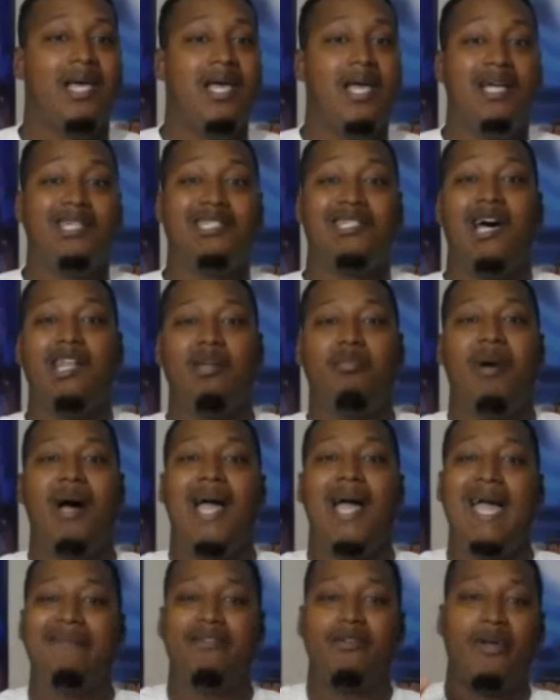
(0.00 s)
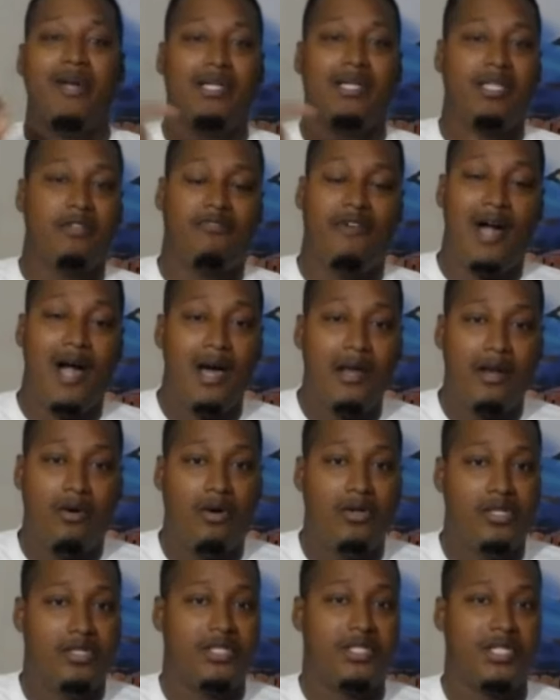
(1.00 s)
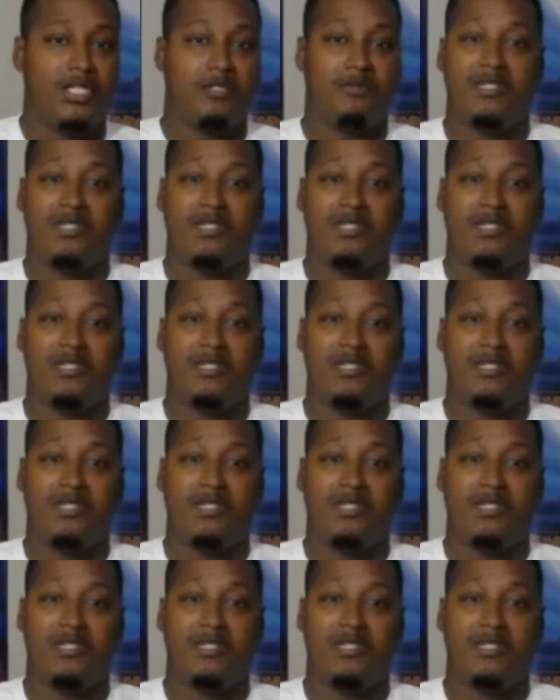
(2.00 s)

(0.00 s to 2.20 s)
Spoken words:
It's all about having Grand Theft Auto on your system.